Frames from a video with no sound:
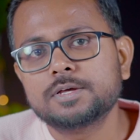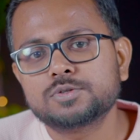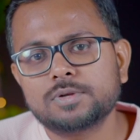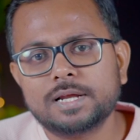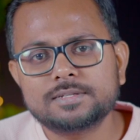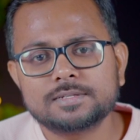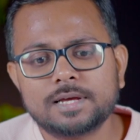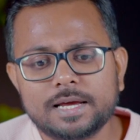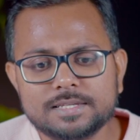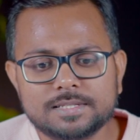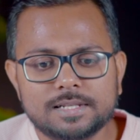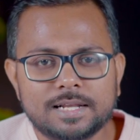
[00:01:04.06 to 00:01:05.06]
So
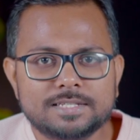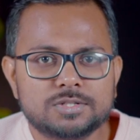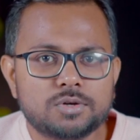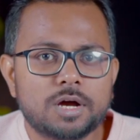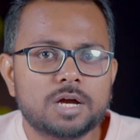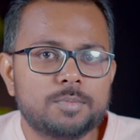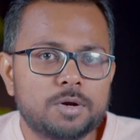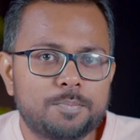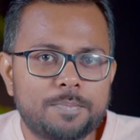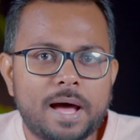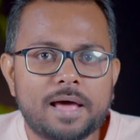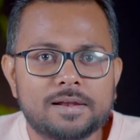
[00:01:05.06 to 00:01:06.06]
let's talk
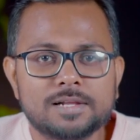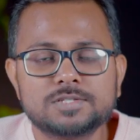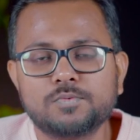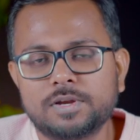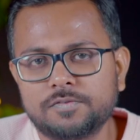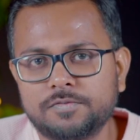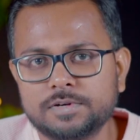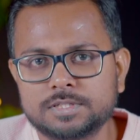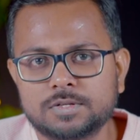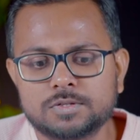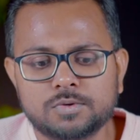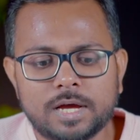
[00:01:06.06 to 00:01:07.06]
about Parallels very
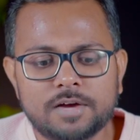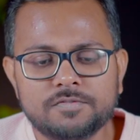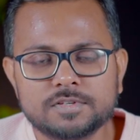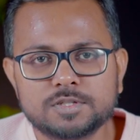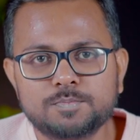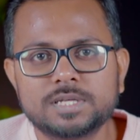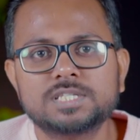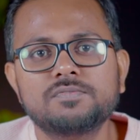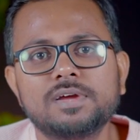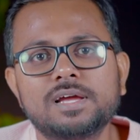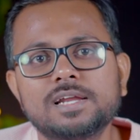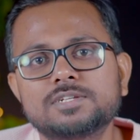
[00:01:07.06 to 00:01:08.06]
first. So I have
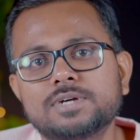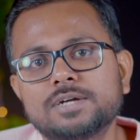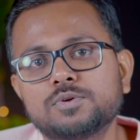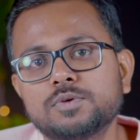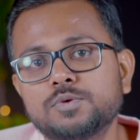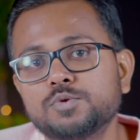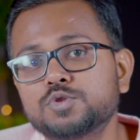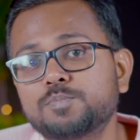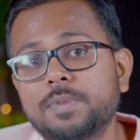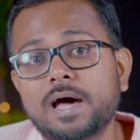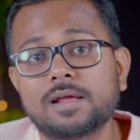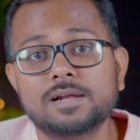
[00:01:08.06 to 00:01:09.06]
specifically tried to use
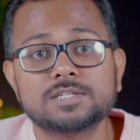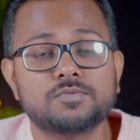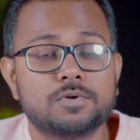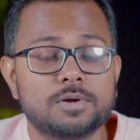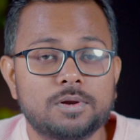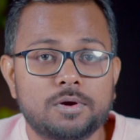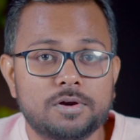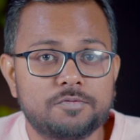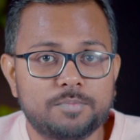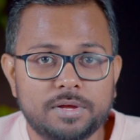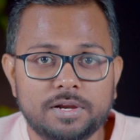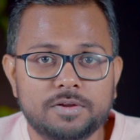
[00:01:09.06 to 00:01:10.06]
Parallels for a lot
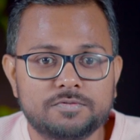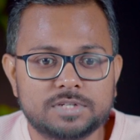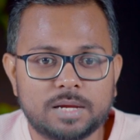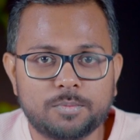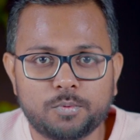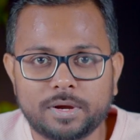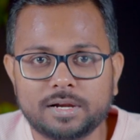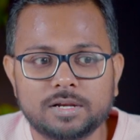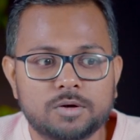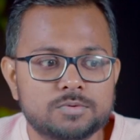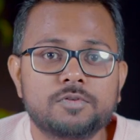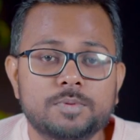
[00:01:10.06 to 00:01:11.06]
of period of time right
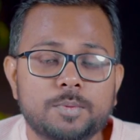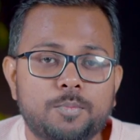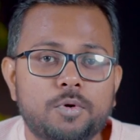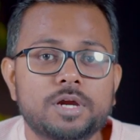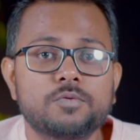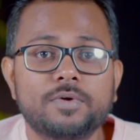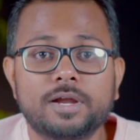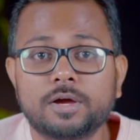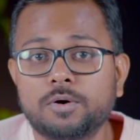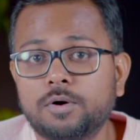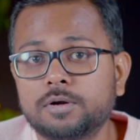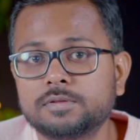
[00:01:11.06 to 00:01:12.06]
now, from the point where I
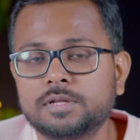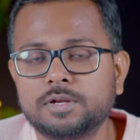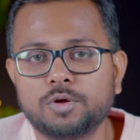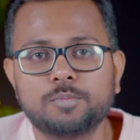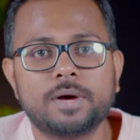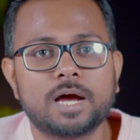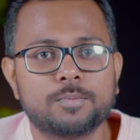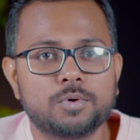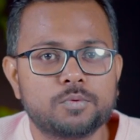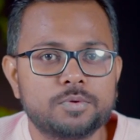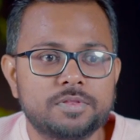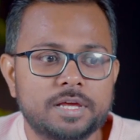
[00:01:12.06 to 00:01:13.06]
got the new
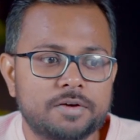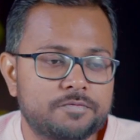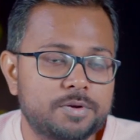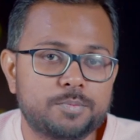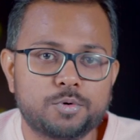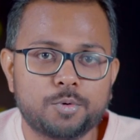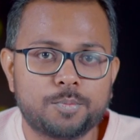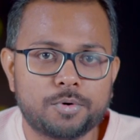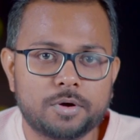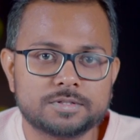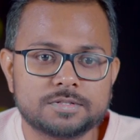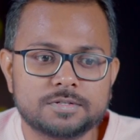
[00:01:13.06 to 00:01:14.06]
MacBook with the M1 Pro
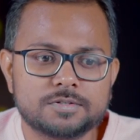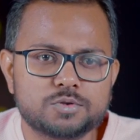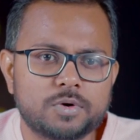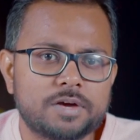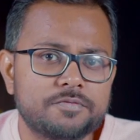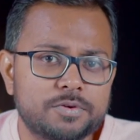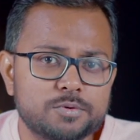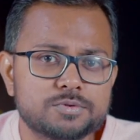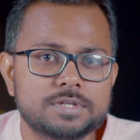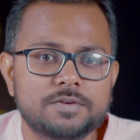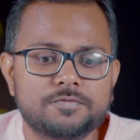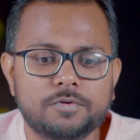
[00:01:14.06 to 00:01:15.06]
processor. So I have
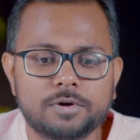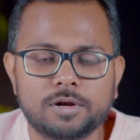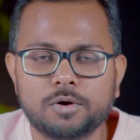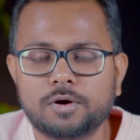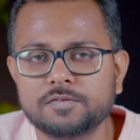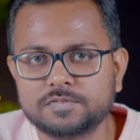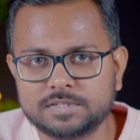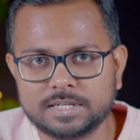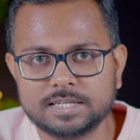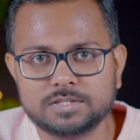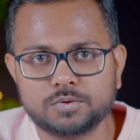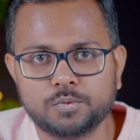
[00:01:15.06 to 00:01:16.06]
used that for a lot of
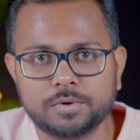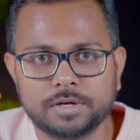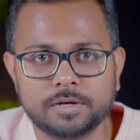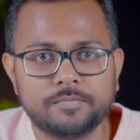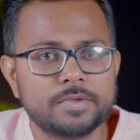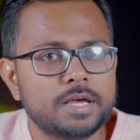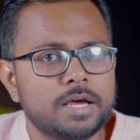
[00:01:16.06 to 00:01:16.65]
tests over here.